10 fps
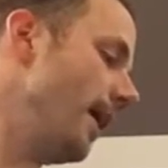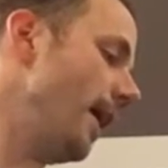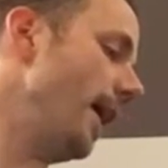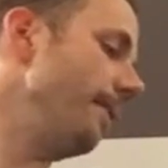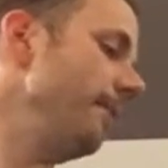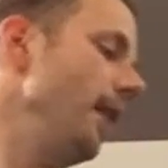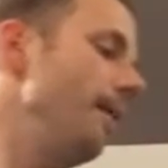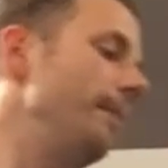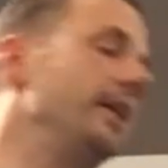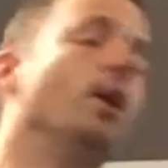
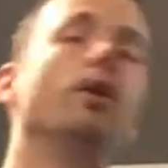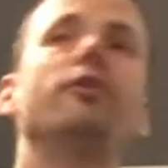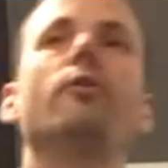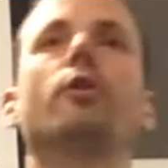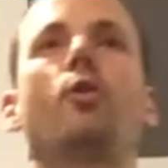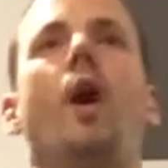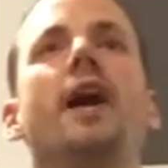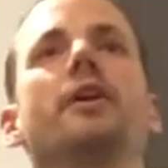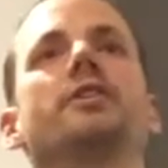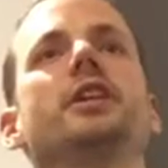but it also
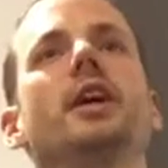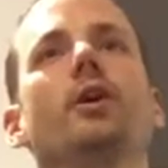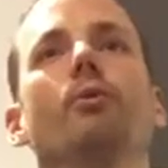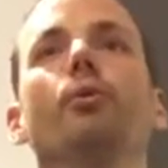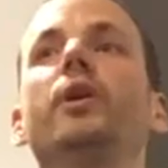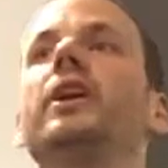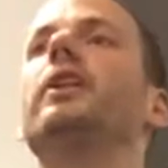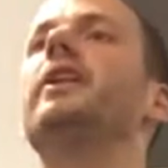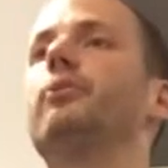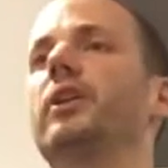requires
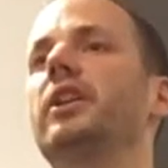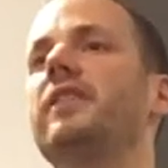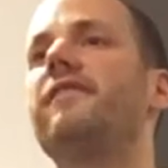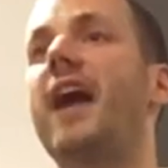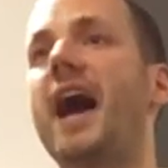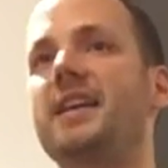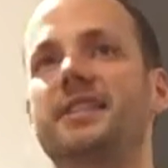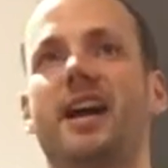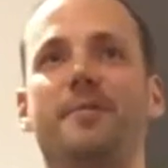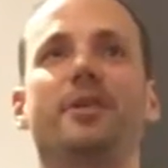really, really vast
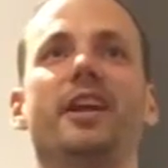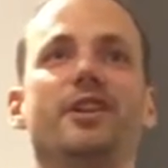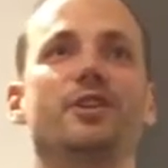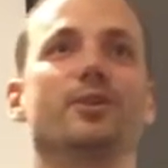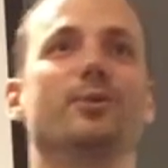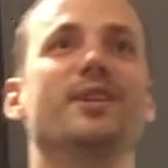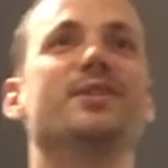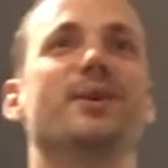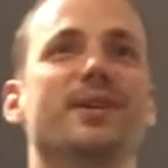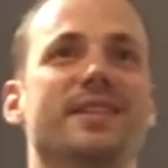computational
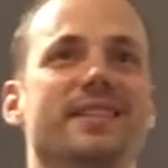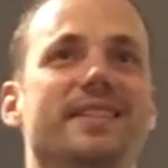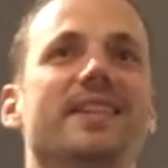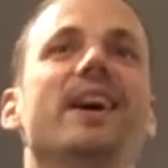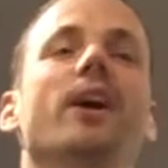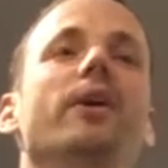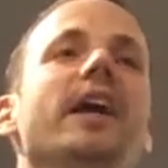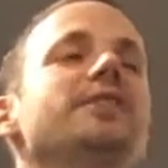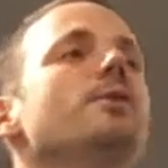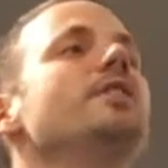resources.
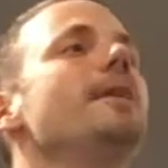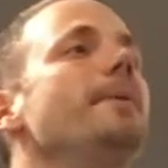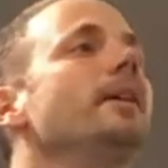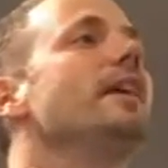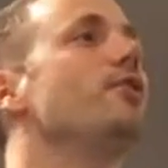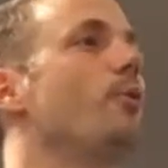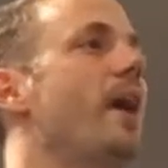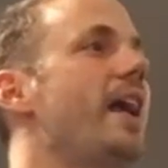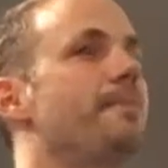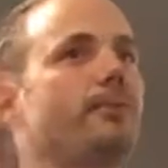Okay, so typically the
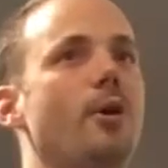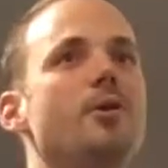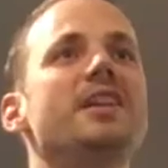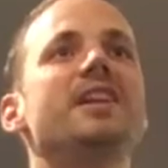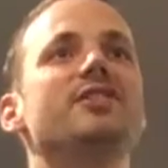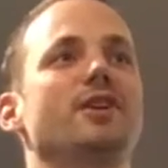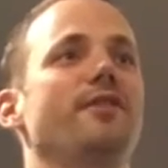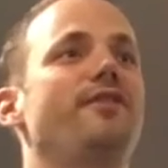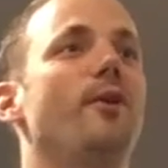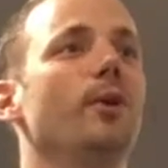way proteins are
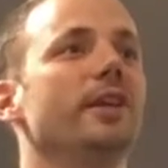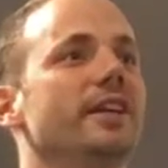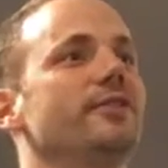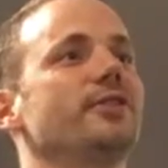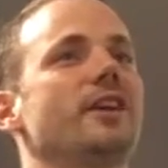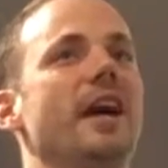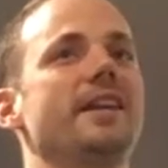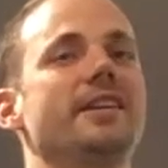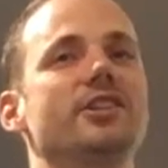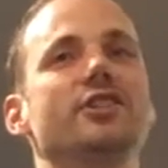folded for
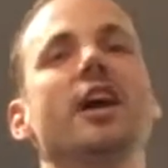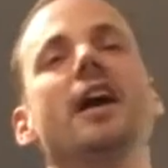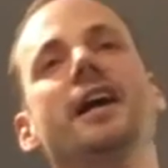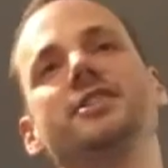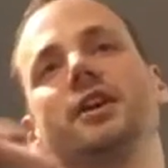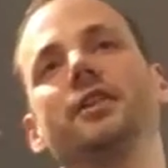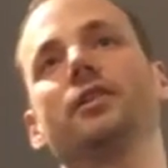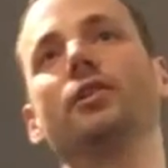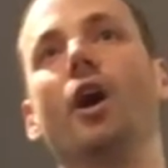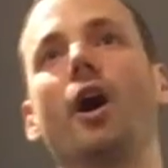scientists is
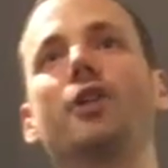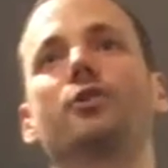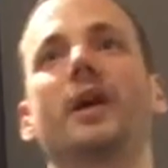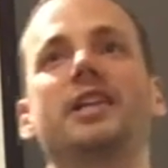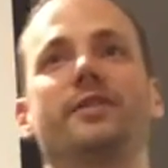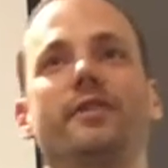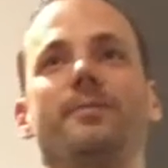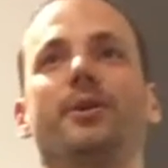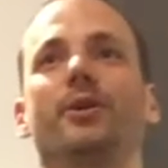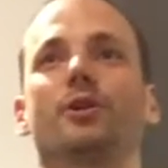on large arrays of
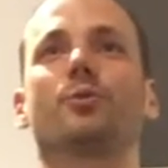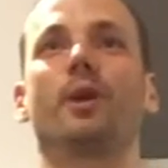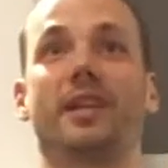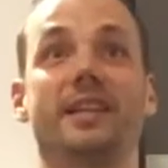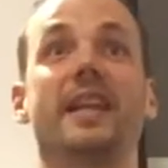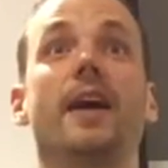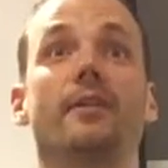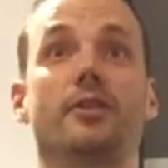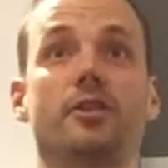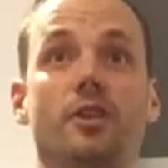computers working
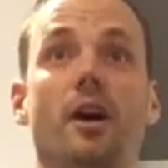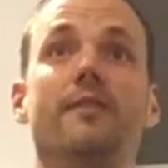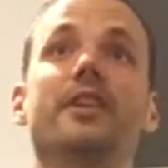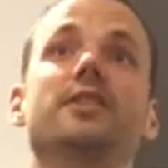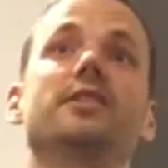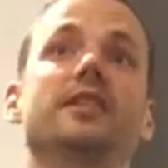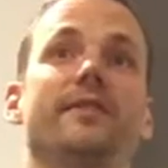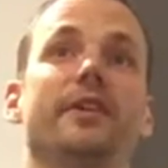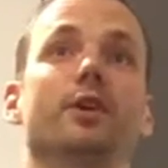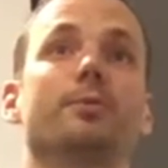together to solve this
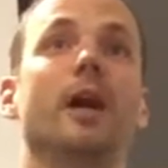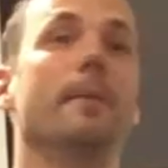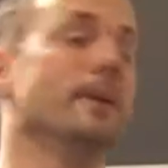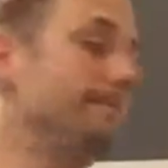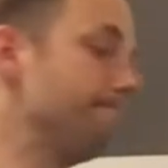difficult problem.